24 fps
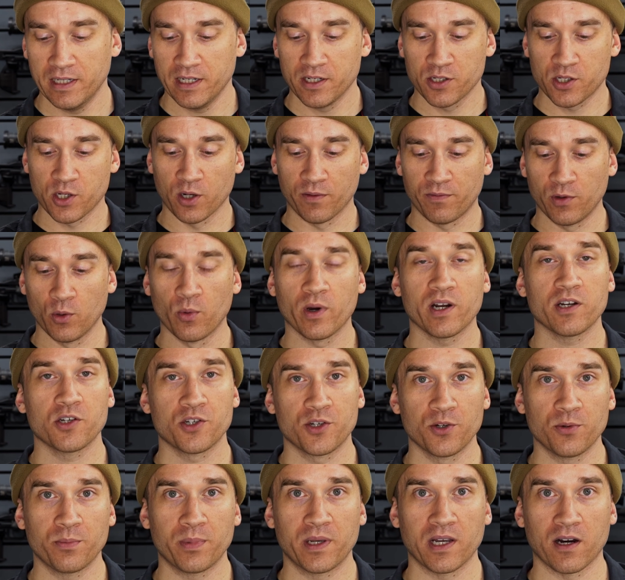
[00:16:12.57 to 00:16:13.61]
So if you want to
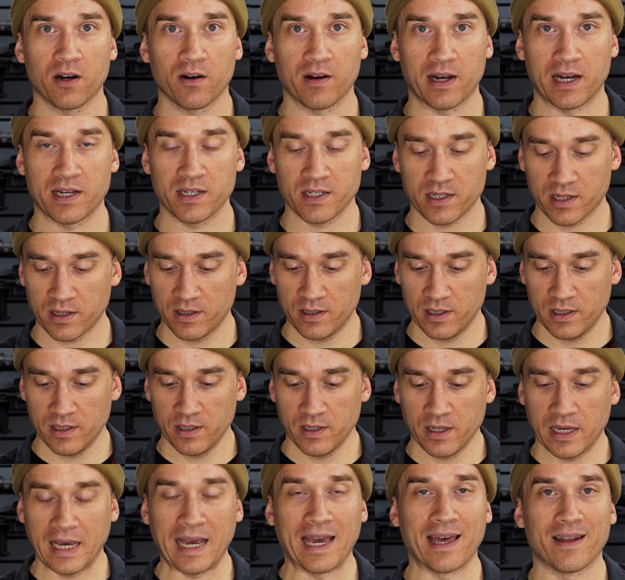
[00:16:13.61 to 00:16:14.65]
shoot PRS
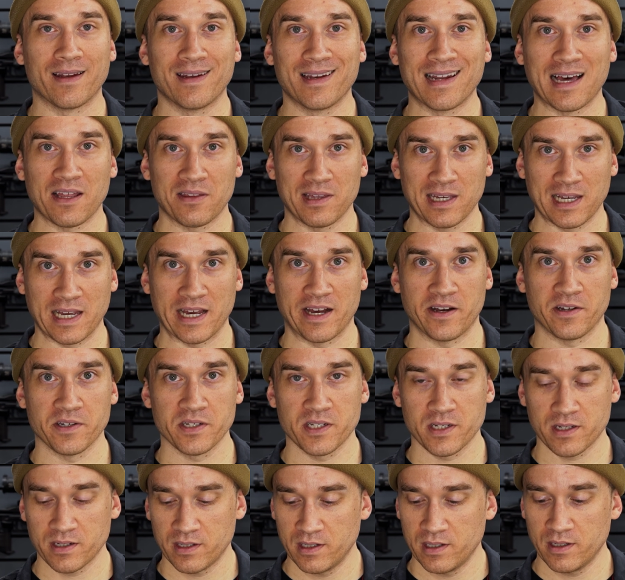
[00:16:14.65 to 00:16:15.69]
and nothing
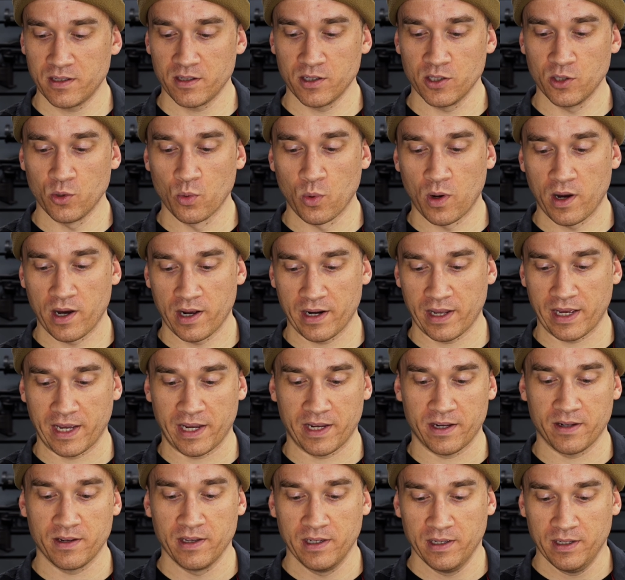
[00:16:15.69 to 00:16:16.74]
else, you want
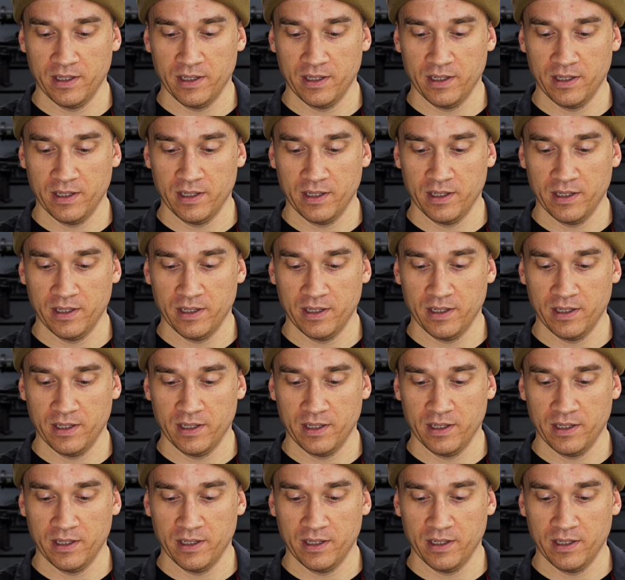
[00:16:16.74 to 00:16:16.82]
a